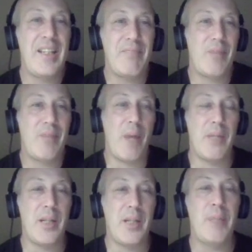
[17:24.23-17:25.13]
I mean,
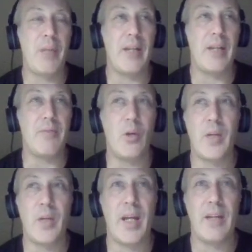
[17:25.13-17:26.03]
he played
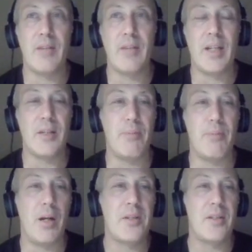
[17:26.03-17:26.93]
okay against
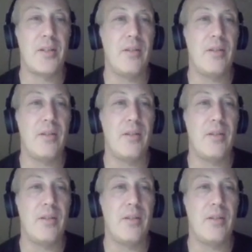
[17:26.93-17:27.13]
Boston,